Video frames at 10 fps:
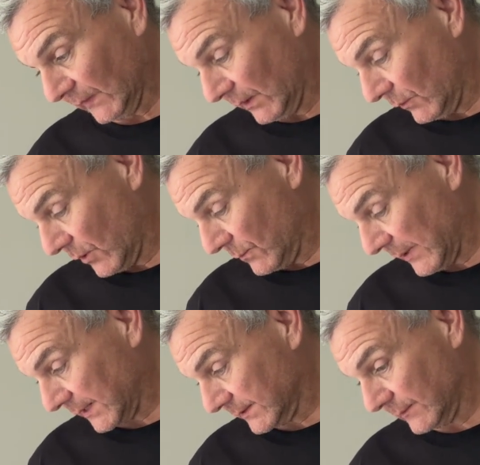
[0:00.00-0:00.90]
I won't
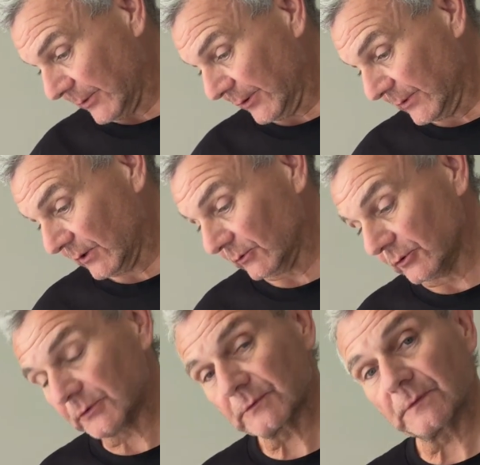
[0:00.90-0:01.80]
pass at the moment. I'll
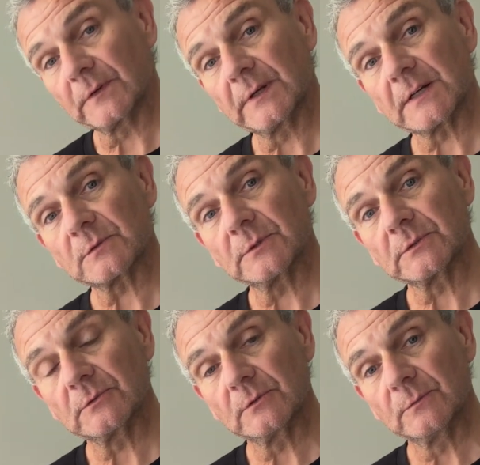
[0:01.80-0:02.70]
look for the next one to
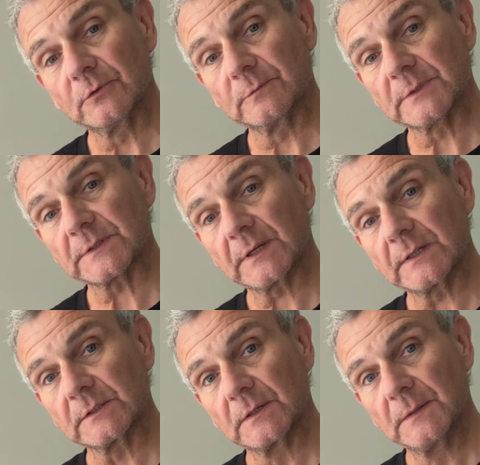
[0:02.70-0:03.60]
do a movement
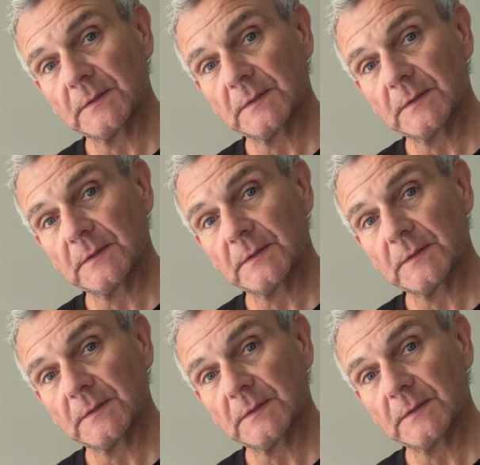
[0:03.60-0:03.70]
stage.